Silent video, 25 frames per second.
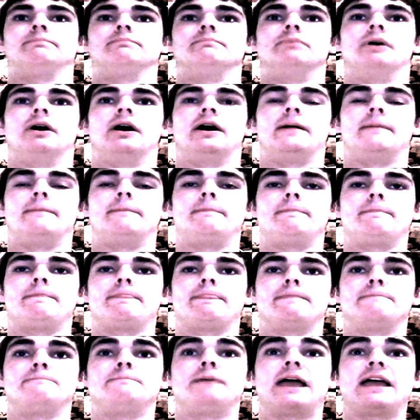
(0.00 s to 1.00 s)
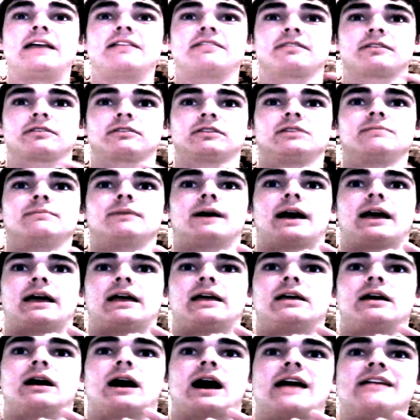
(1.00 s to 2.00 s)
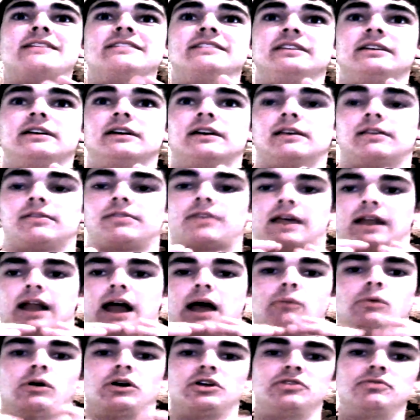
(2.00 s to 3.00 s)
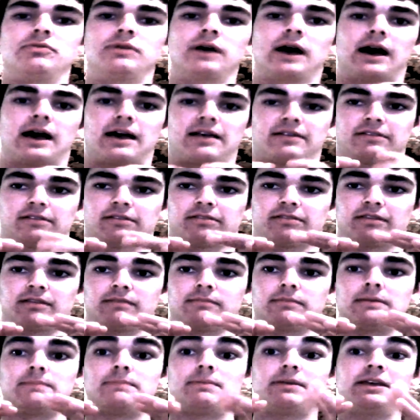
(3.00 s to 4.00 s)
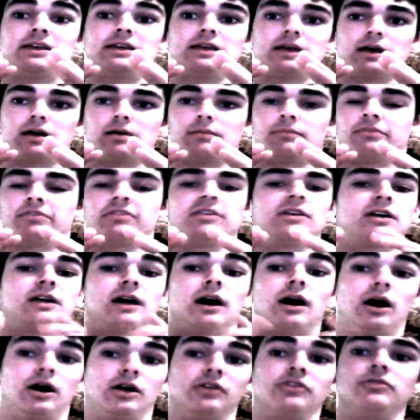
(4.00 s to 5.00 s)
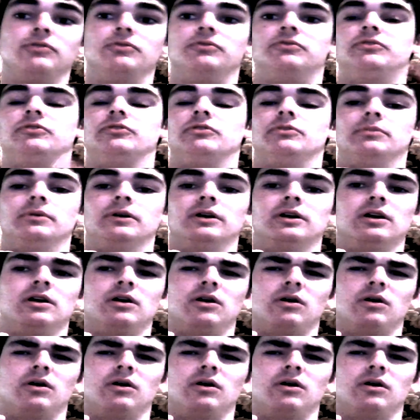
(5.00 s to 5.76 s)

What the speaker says: But basically my idea is that I want you guys to send me PMs on YouTube,